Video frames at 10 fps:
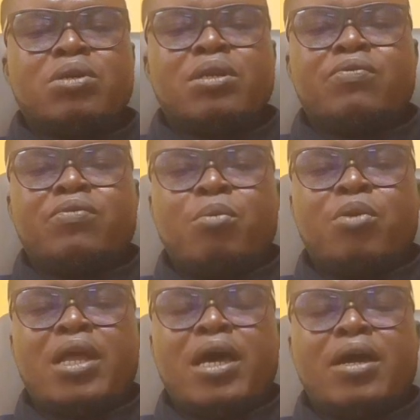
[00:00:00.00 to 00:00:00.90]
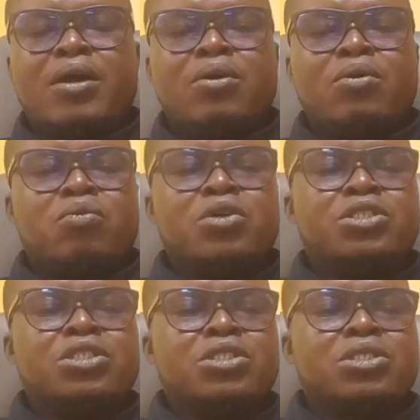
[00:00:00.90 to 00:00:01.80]
the formula
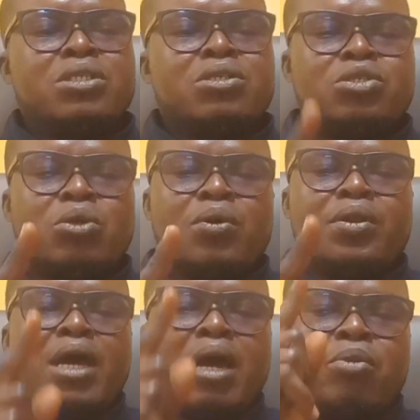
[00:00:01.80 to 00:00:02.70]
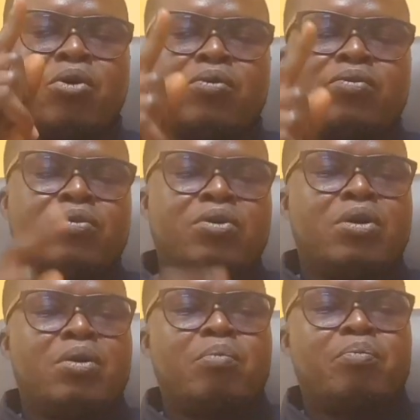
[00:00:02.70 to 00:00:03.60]
which is shown above.
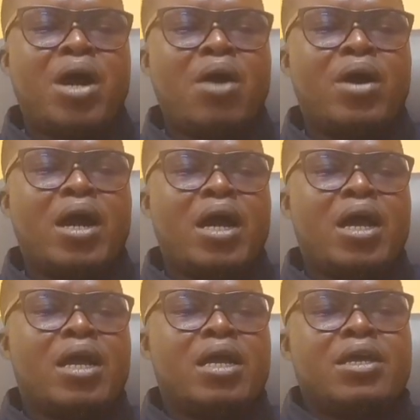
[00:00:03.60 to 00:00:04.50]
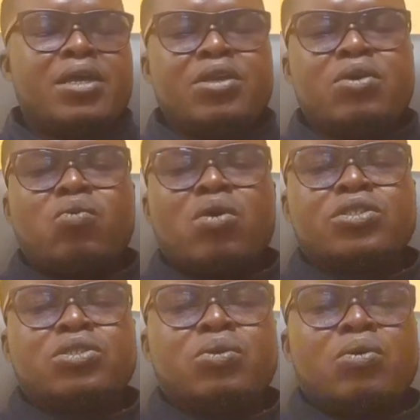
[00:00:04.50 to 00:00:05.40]
Power
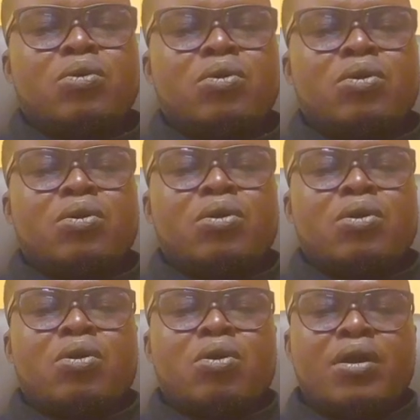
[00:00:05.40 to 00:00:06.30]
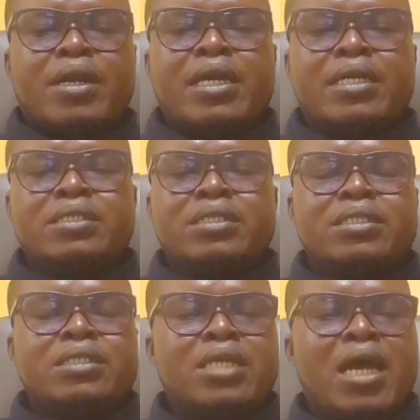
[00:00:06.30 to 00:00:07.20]
equals to current
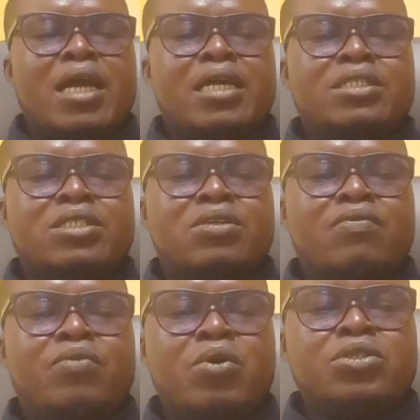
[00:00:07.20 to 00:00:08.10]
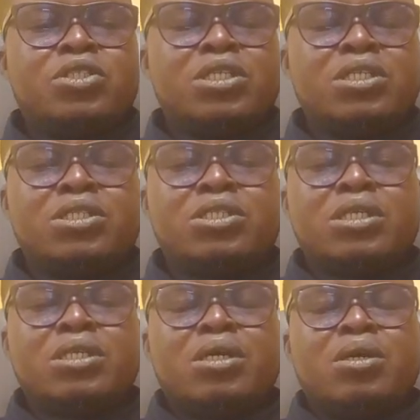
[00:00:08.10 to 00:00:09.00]
times voltage
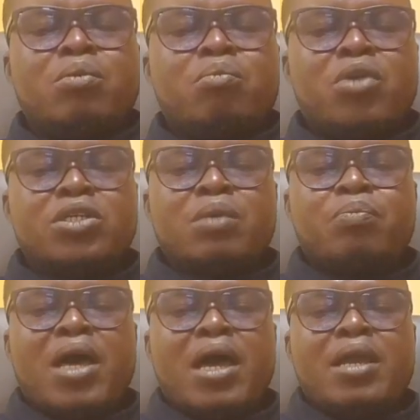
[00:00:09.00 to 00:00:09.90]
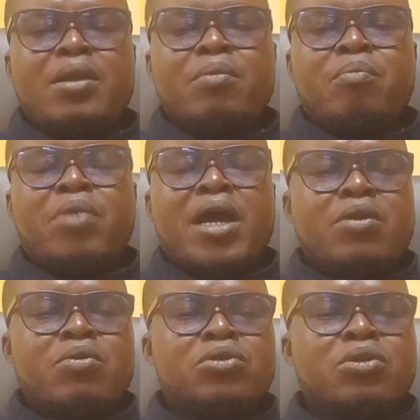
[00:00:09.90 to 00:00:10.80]
multiplied by
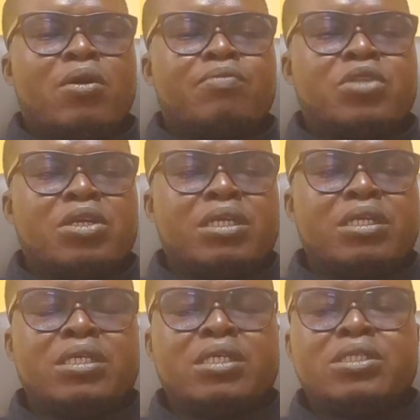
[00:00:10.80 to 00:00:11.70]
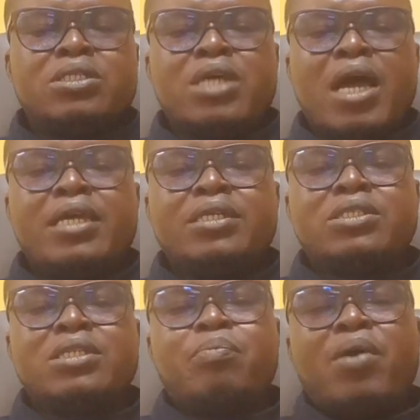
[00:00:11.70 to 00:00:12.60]
root of 3
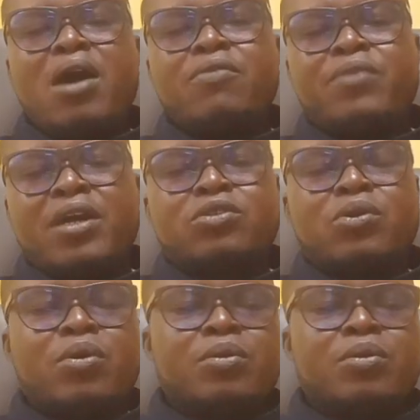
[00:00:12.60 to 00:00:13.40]
times the power factor.